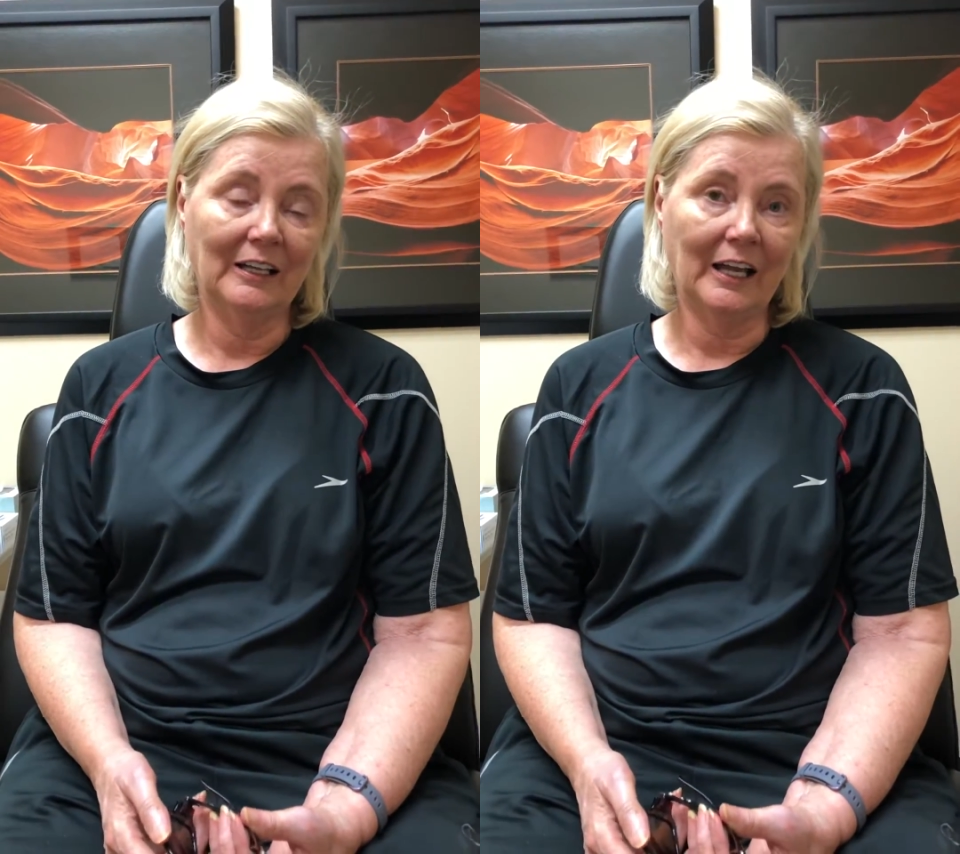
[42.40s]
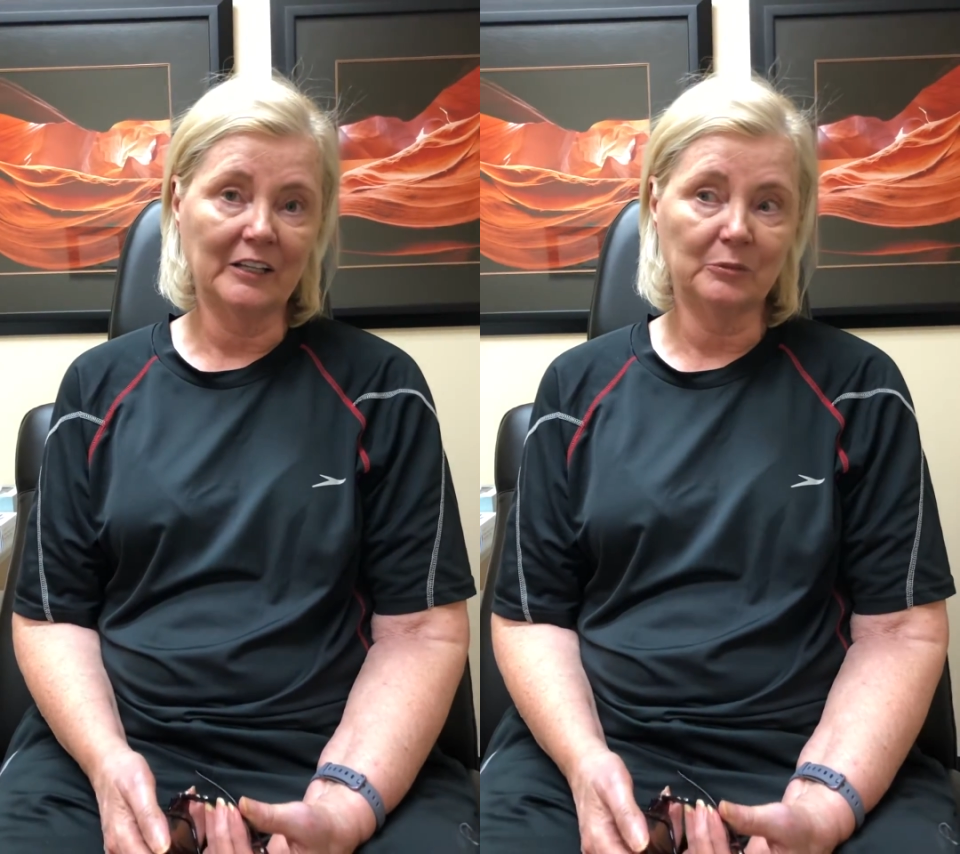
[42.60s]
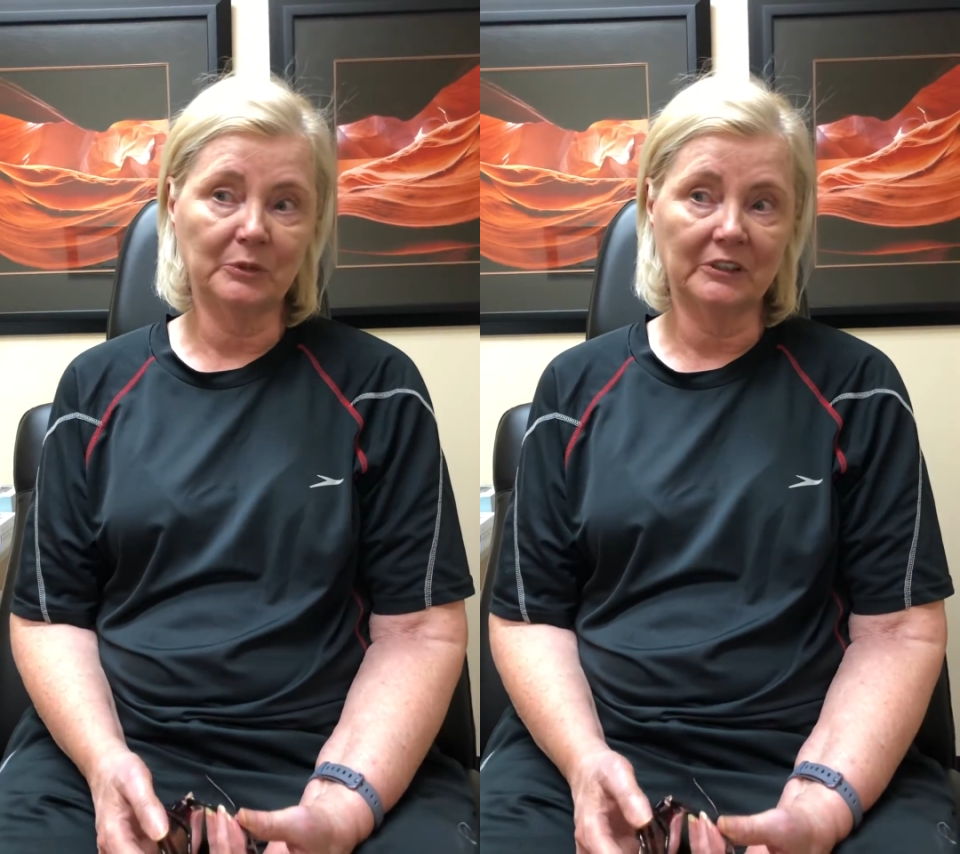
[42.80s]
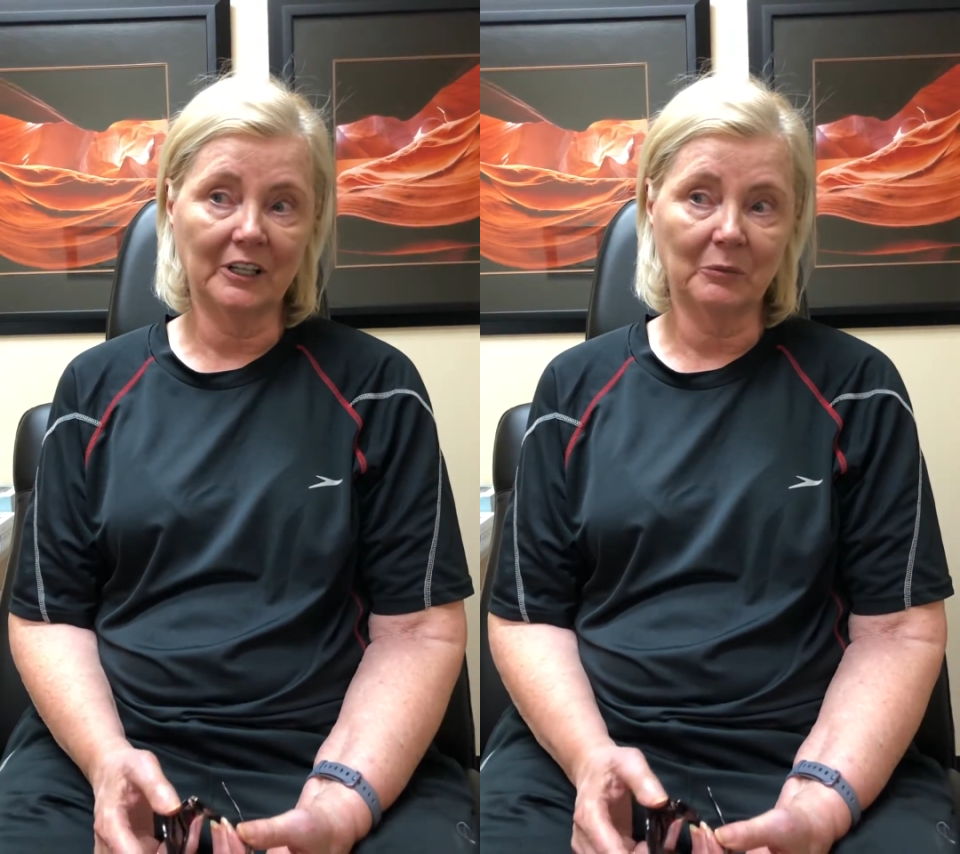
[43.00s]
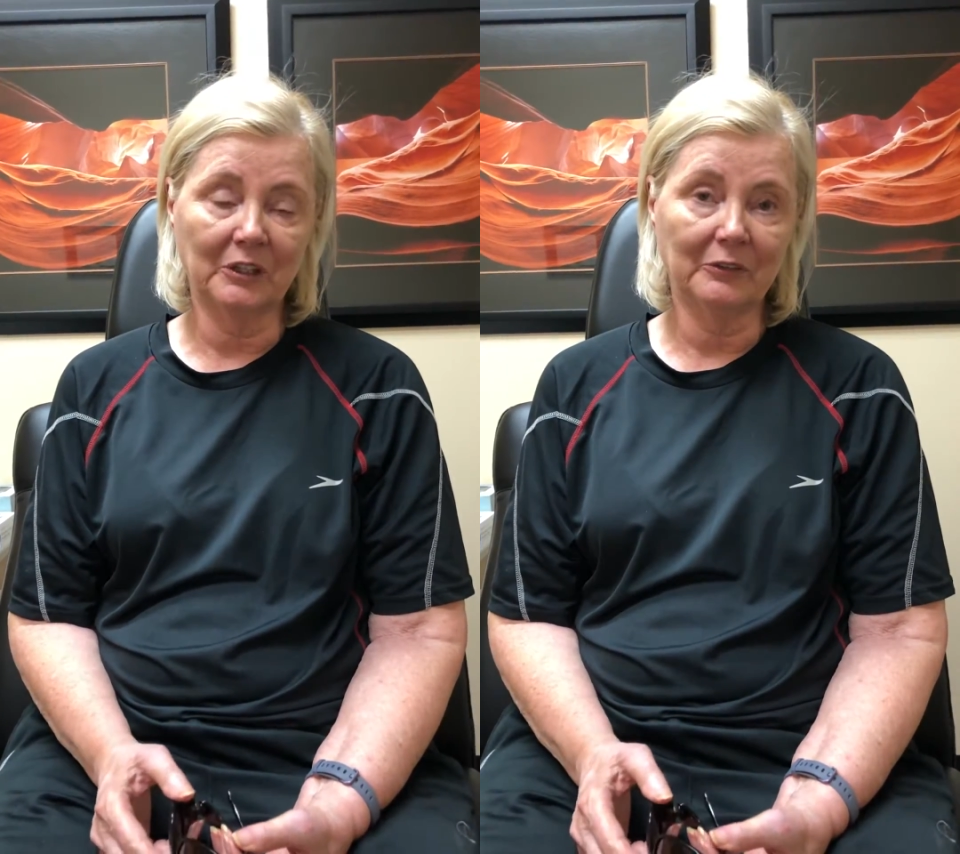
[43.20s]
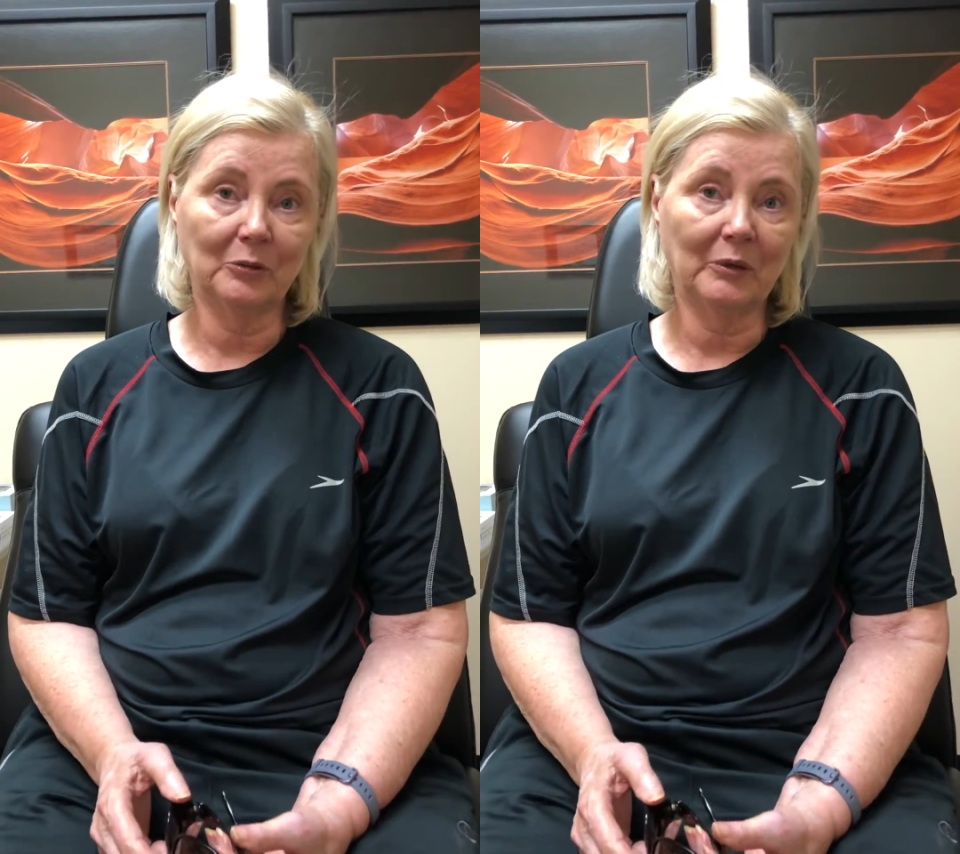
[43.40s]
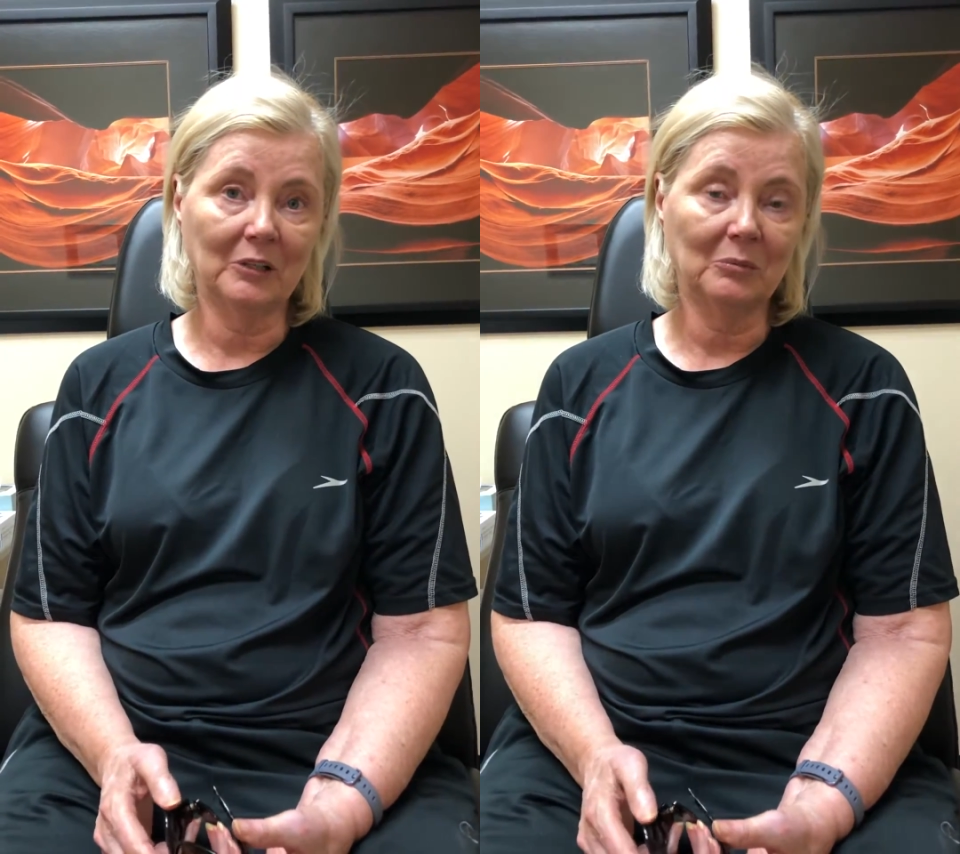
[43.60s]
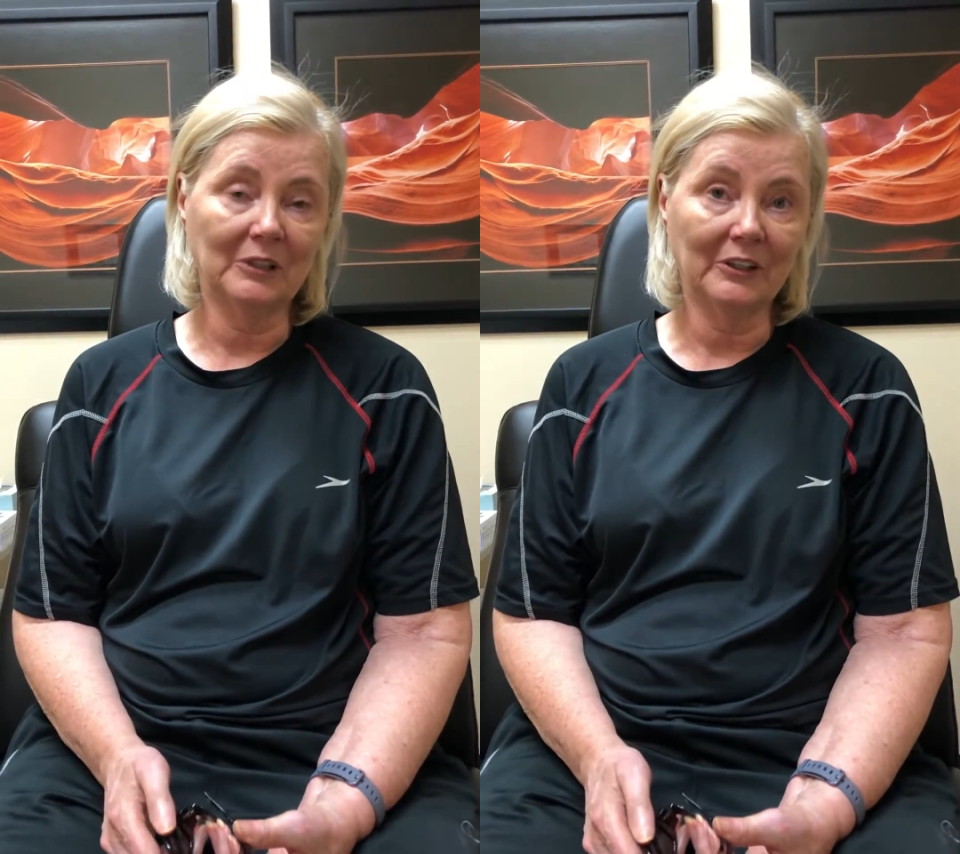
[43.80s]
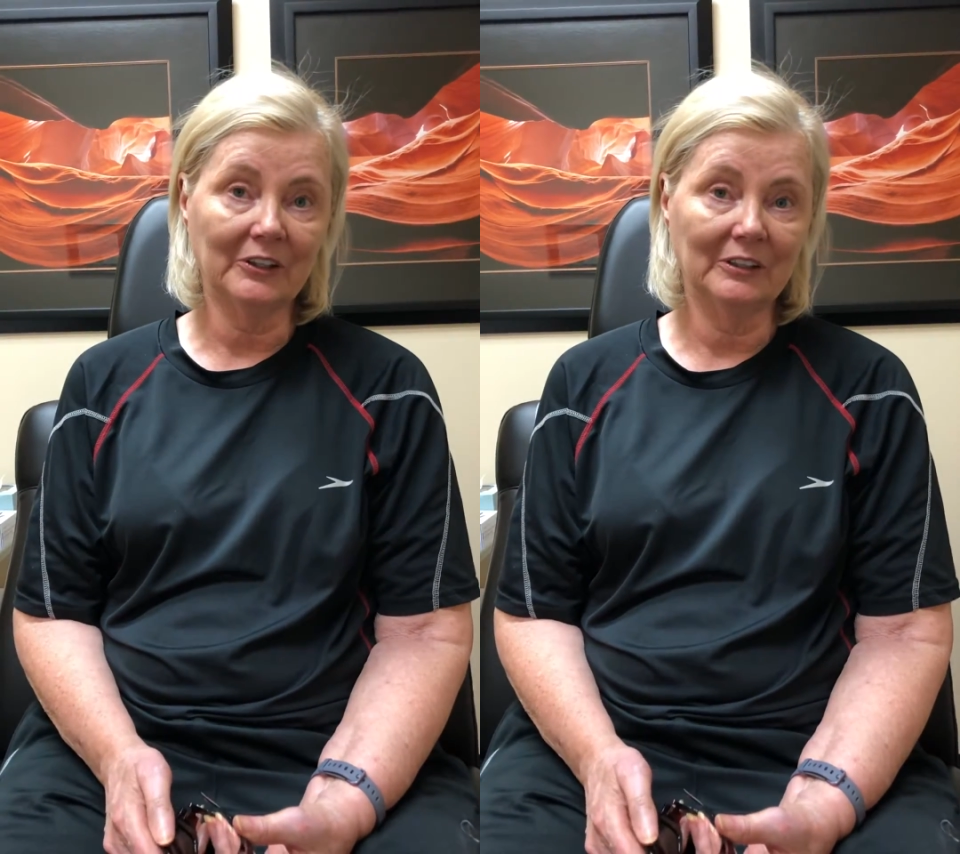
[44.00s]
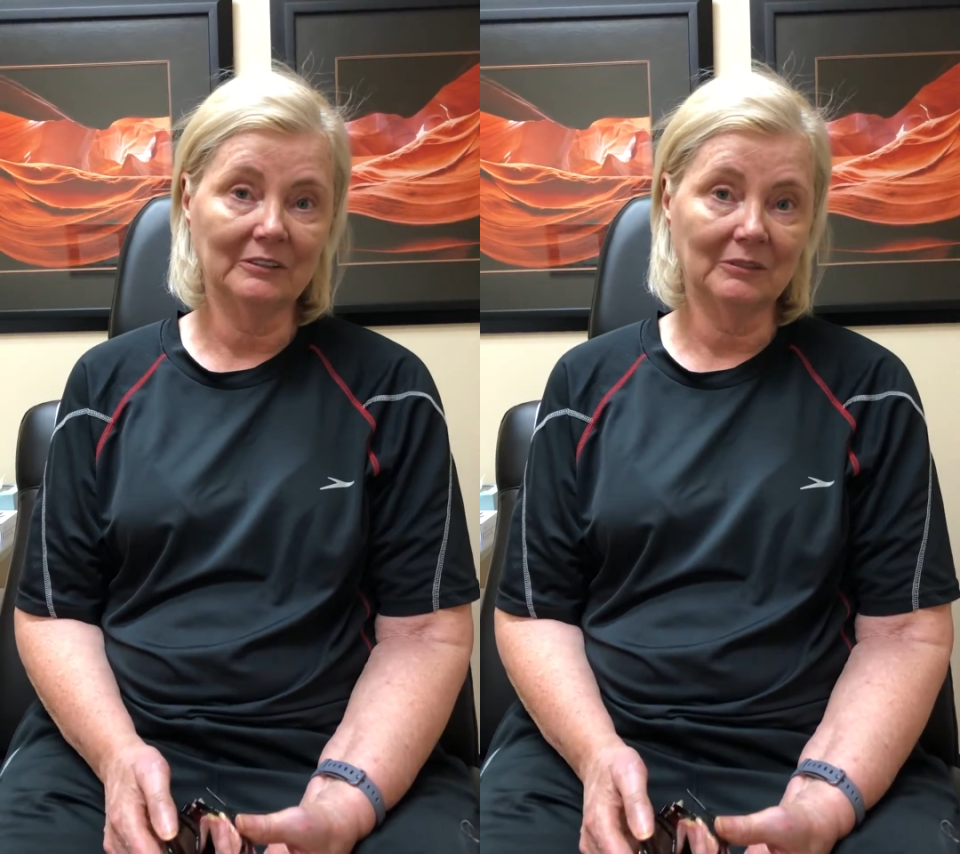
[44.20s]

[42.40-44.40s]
And it's been that way for about a month.